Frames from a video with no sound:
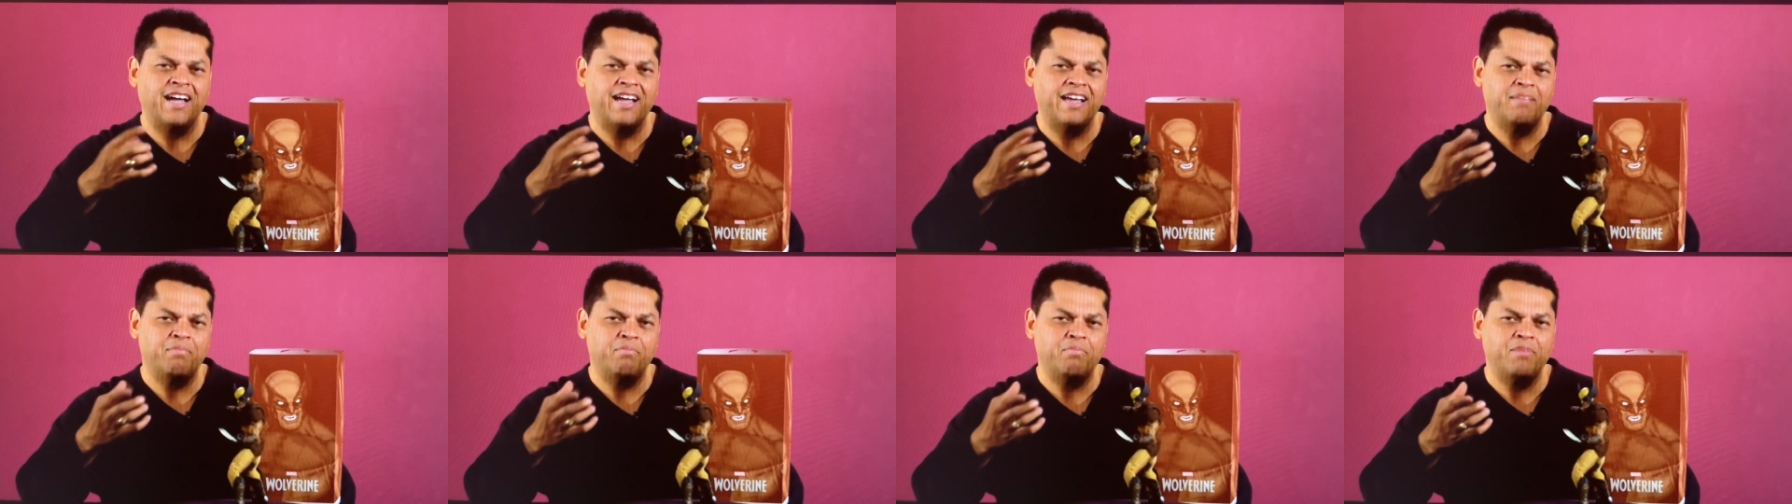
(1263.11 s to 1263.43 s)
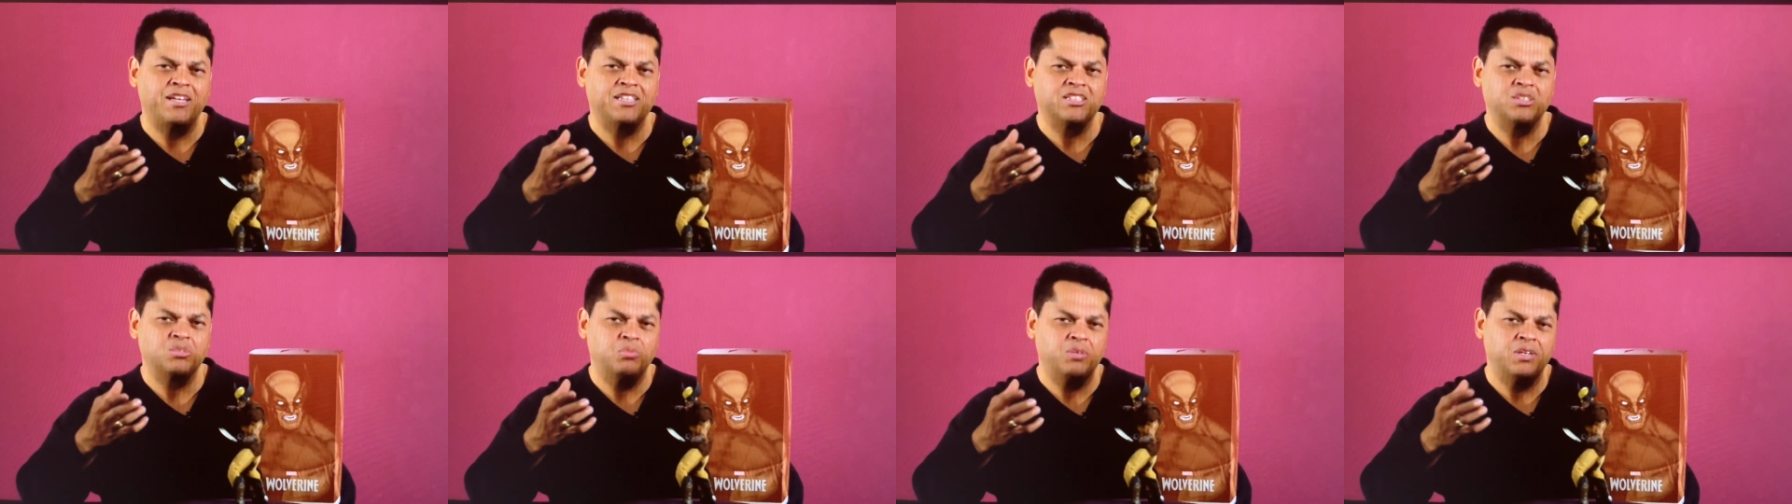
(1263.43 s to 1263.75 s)
and
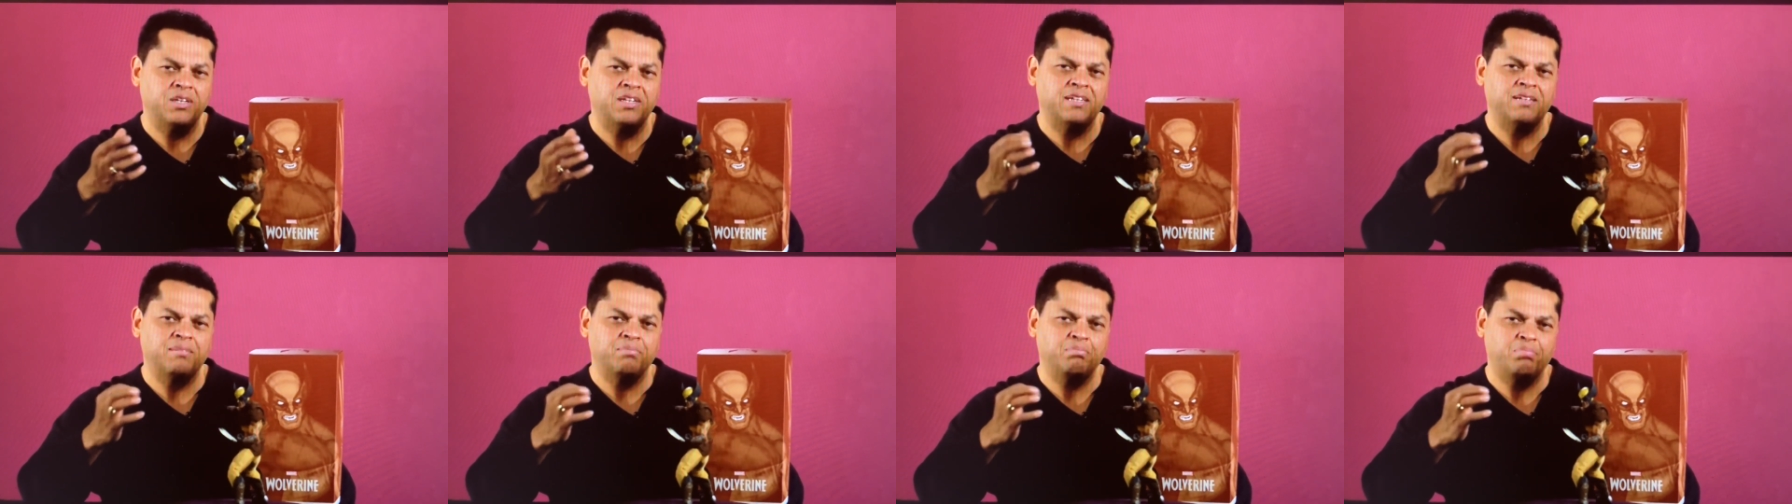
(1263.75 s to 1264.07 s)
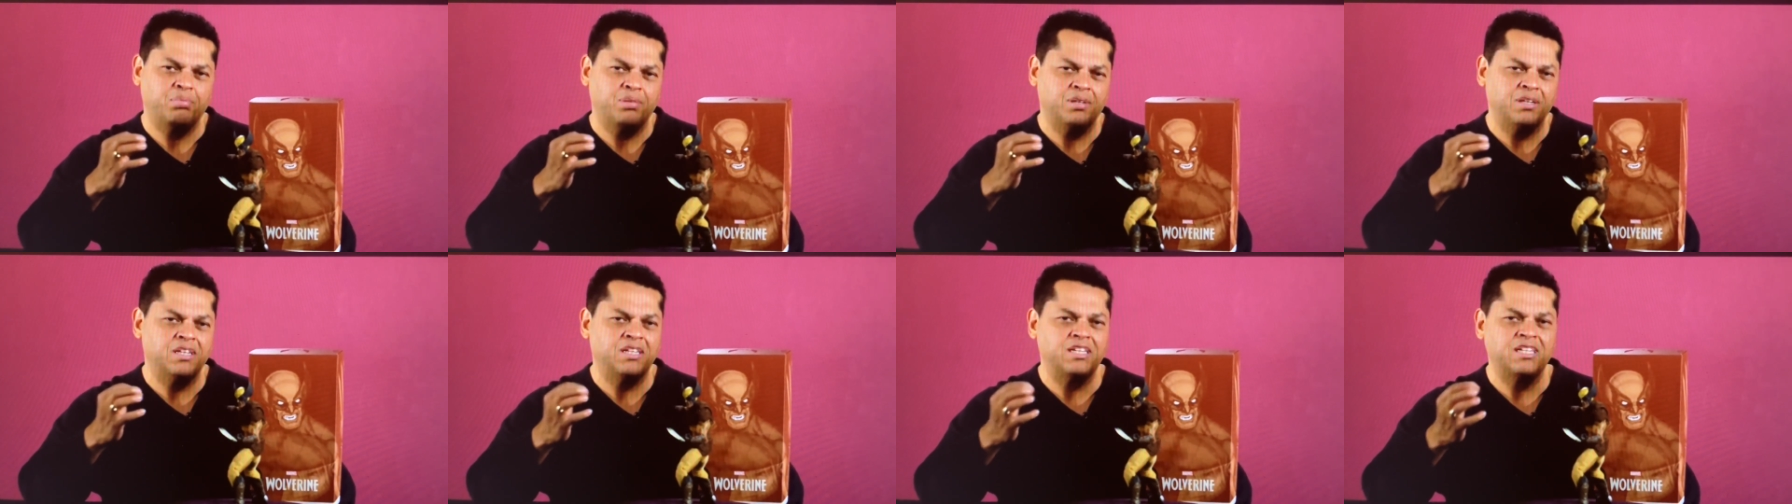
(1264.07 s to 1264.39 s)
mess with it and
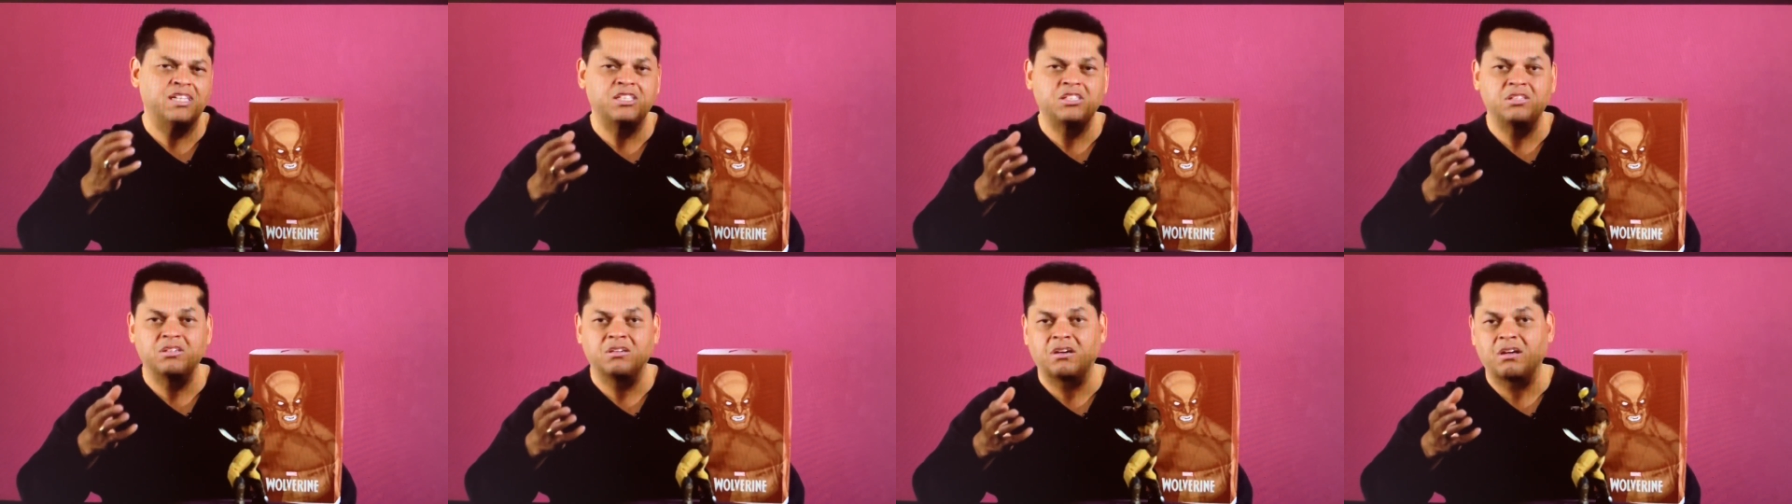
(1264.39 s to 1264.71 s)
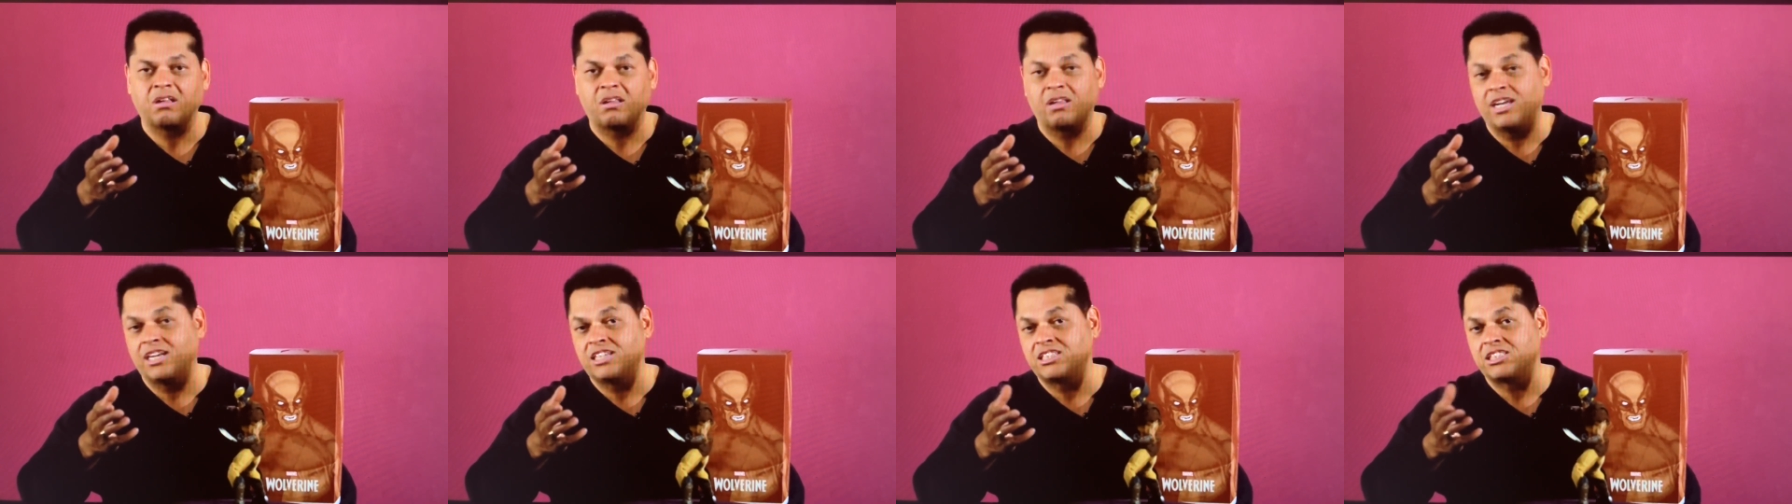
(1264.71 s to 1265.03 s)
put it in your
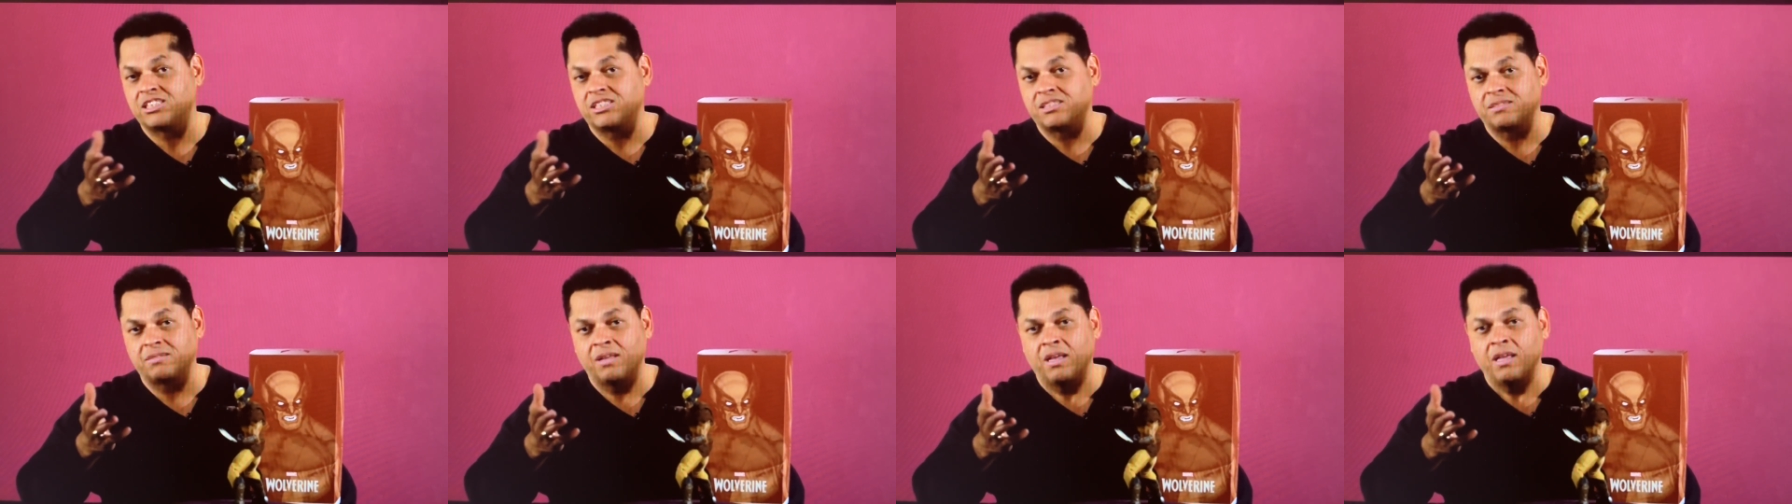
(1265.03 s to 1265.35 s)
collection.